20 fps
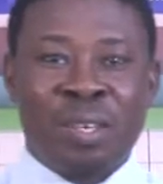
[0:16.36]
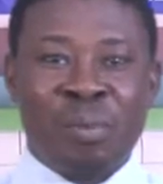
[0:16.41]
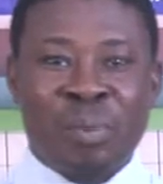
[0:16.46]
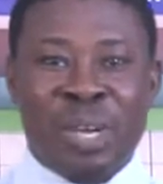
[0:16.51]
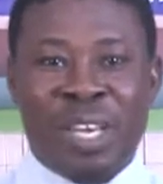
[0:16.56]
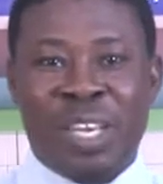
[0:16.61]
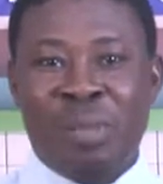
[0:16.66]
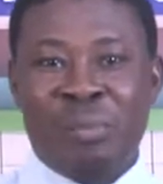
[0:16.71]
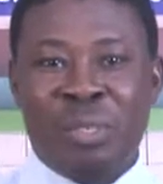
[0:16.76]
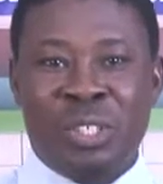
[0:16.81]

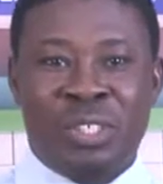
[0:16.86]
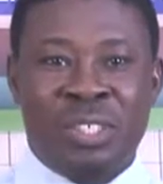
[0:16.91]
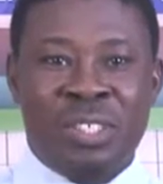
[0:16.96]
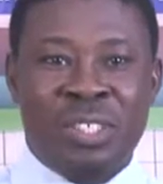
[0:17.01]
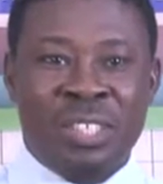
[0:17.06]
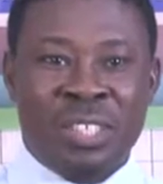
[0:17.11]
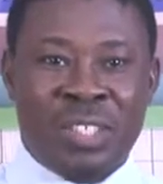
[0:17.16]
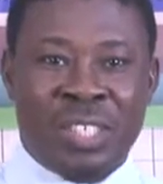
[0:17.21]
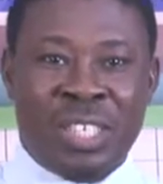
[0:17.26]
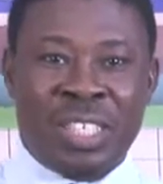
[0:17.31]
My name is
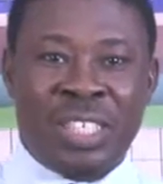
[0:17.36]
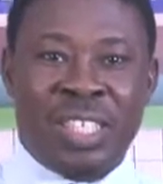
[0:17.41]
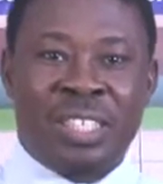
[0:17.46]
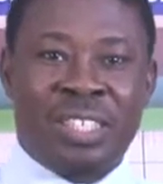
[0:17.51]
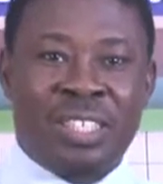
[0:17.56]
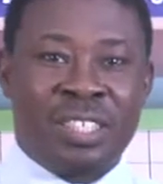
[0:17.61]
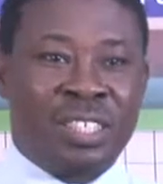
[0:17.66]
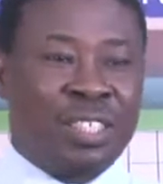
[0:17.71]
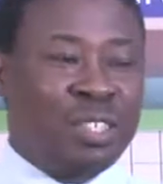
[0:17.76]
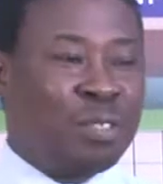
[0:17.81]
Dr.
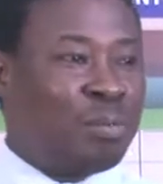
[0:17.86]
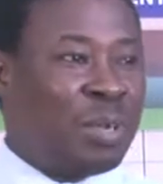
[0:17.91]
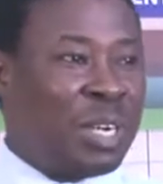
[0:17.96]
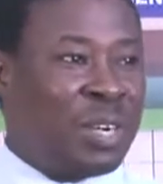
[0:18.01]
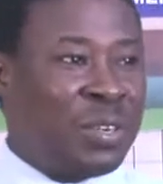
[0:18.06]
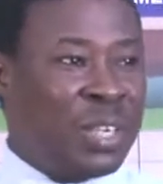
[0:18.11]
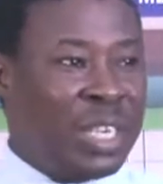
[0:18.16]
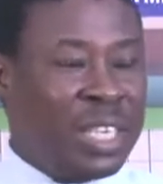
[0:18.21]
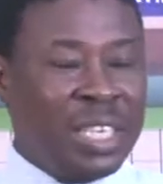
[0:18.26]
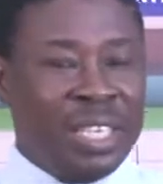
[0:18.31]
Justice
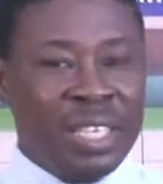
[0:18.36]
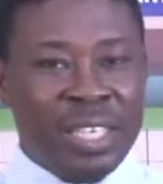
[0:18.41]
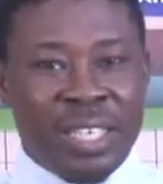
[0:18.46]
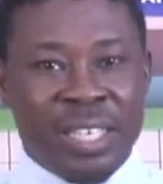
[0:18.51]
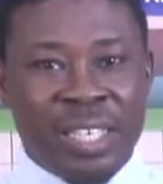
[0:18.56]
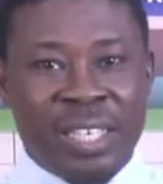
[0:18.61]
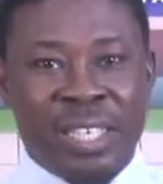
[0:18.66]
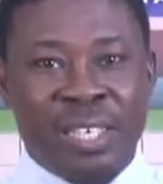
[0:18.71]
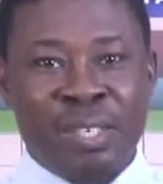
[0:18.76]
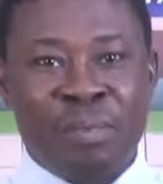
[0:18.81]
Baole.
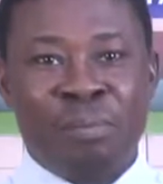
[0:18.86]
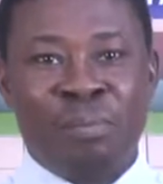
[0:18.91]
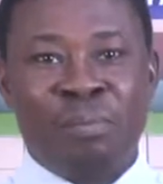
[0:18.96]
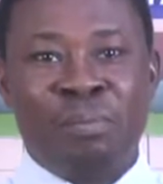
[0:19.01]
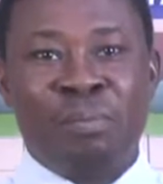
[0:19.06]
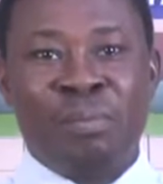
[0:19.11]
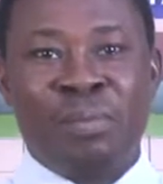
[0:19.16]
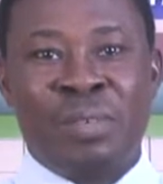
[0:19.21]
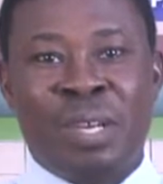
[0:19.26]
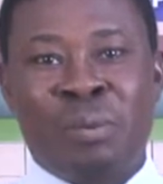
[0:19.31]

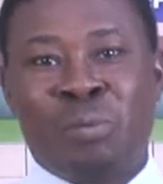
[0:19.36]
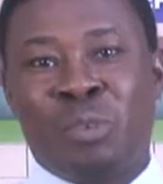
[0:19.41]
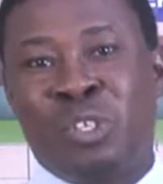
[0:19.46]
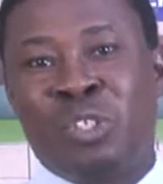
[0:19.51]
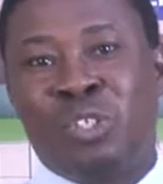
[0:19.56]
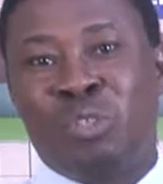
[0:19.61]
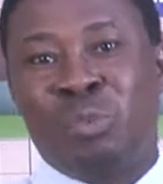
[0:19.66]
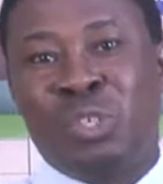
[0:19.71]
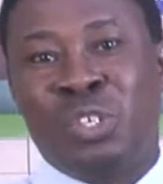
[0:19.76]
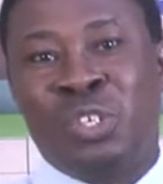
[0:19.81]
I'm
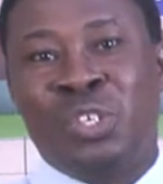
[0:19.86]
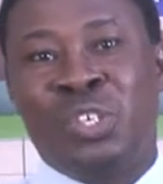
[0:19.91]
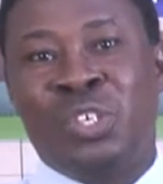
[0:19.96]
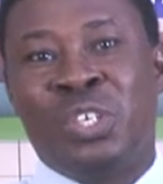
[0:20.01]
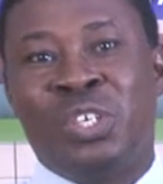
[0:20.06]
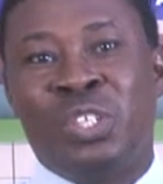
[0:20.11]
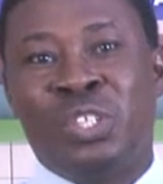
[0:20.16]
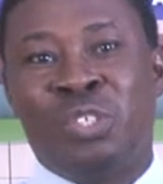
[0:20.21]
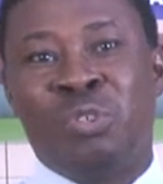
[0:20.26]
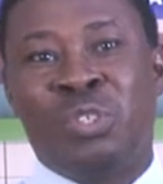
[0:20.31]
going to be
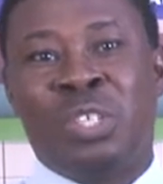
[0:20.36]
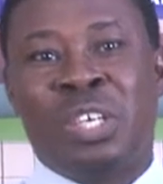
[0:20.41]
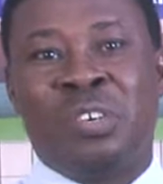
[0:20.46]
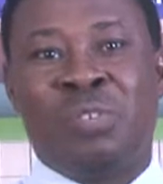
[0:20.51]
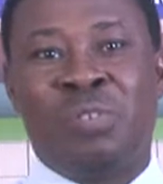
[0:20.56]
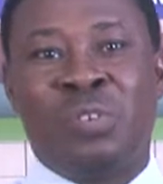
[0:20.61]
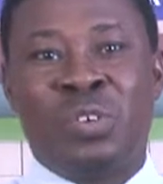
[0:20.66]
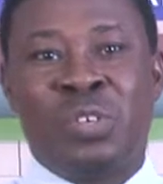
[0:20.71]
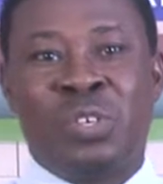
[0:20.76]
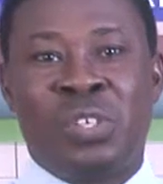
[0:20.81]
your tutor
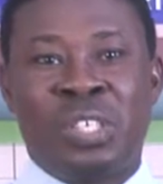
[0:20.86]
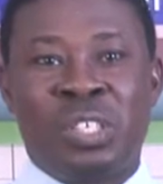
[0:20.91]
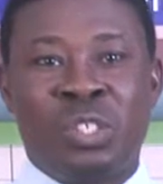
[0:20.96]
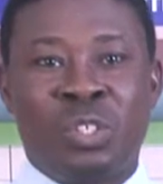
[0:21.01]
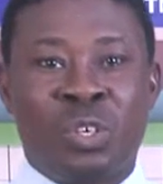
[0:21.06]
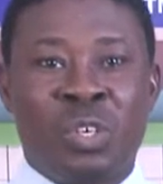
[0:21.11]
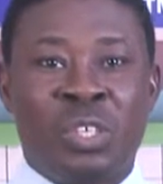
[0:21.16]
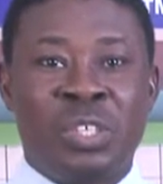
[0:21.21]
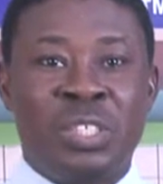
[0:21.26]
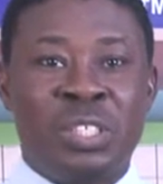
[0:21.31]
for
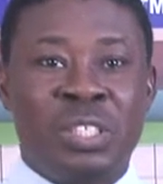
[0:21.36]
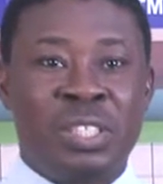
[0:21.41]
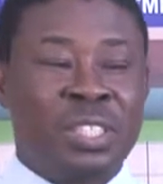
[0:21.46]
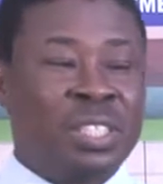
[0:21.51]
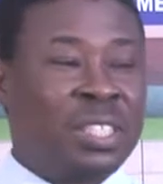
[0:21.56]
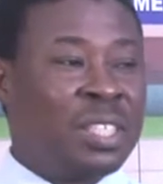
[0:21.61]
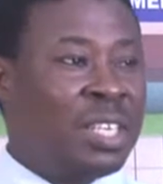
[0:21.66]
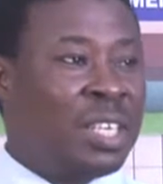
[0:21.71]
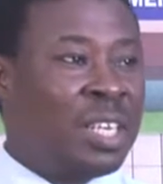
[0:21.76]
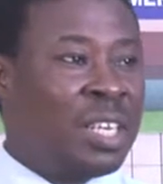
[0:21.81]
this
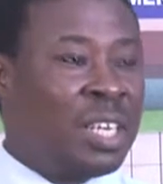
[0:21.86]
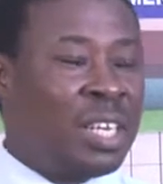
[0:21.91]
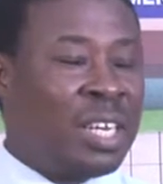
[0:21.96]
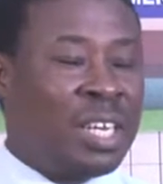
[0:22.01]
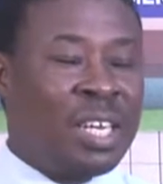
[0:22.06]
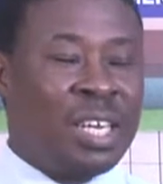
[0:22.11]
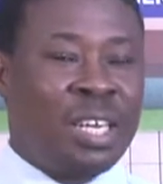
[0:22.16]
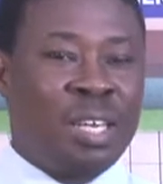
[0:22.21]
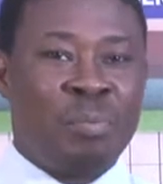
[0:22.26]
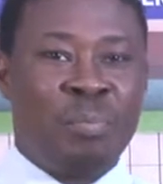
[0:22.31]
course,
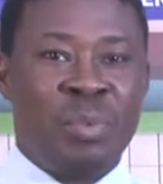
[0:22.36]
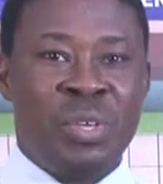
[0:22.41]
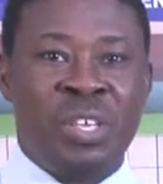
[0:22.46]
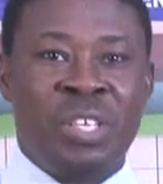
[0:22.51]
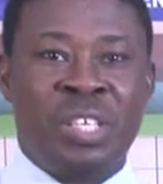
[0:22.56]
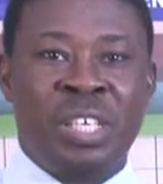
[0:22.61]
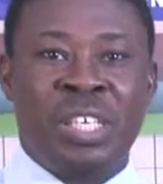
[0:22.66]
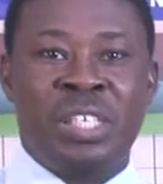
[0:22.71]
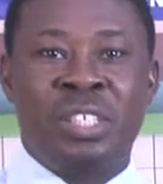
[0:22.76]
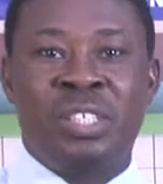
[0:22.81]

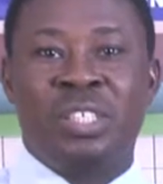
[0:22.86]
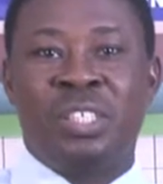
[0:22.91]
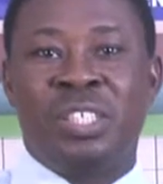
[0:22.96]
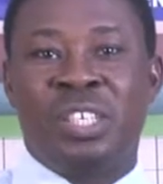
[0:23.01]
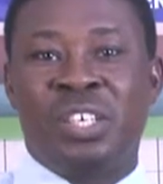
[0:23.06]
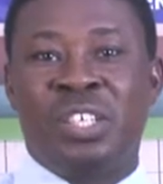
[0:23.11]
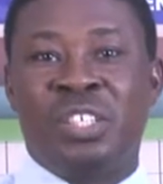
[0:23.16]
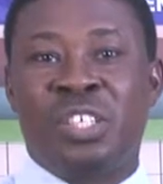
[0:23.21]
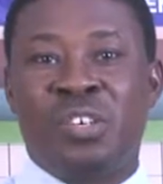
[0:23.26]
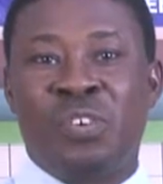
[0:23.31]
PAHS
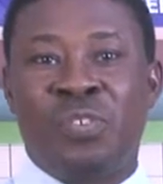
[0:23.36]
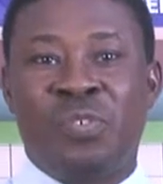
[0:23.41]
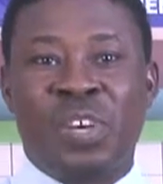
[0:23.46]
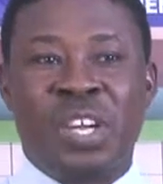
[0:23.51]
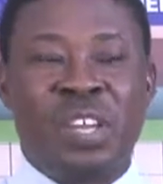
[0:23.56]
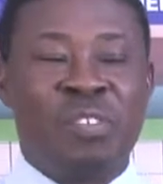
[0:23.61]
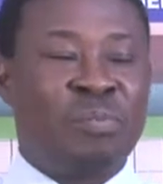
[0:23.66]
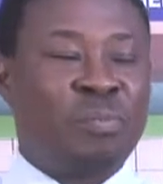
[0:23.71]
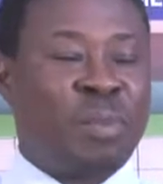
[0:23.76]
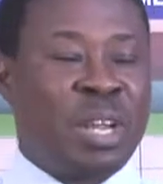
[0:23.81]

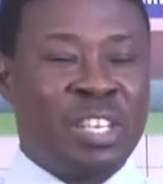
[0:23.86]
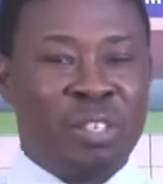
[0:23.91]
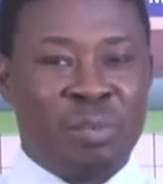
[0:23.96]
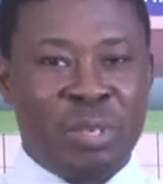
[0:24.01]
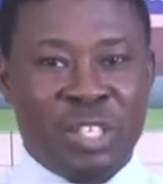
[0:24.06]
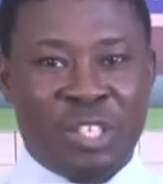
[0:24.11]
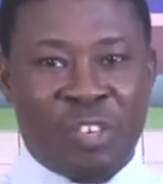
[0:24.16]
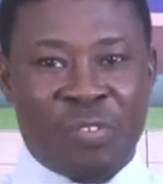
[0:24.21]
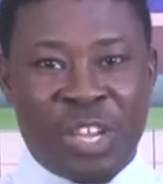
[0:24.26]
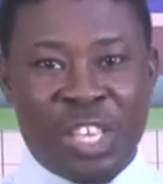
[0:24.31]
305,
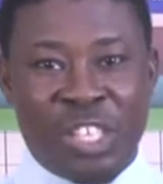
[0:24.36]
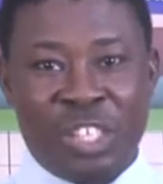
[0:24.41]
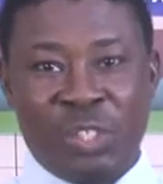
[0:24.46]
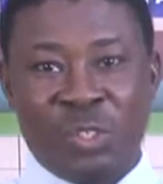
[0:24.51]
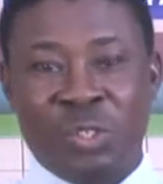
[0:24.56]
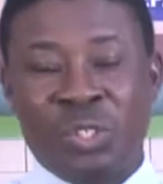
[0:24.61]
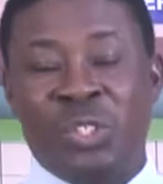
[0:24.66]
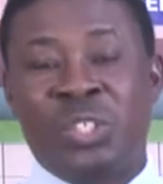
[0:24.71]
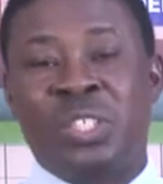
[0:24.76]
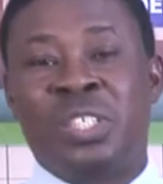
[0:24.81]
Management of
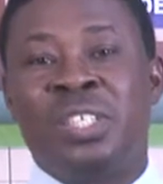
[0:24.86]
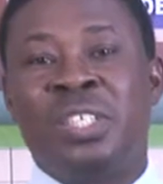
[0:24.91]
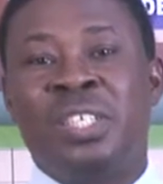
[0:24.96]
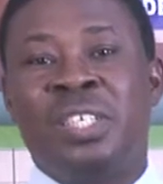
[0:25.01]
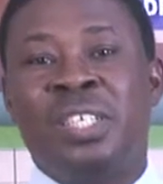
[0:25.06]
NGOs.